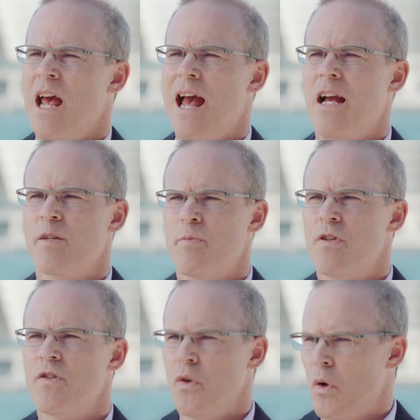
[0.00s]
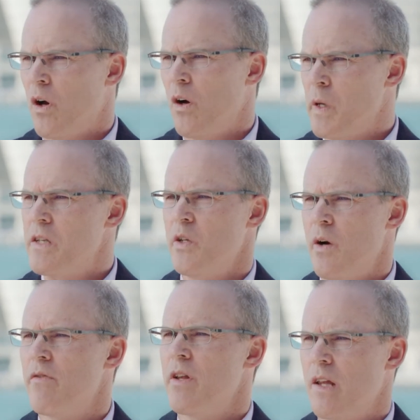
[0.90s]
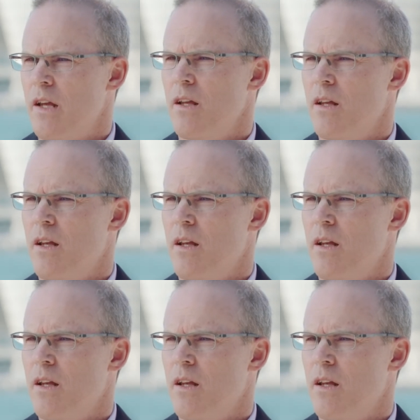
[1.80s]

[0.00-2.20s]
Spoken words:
experts don't always know everything,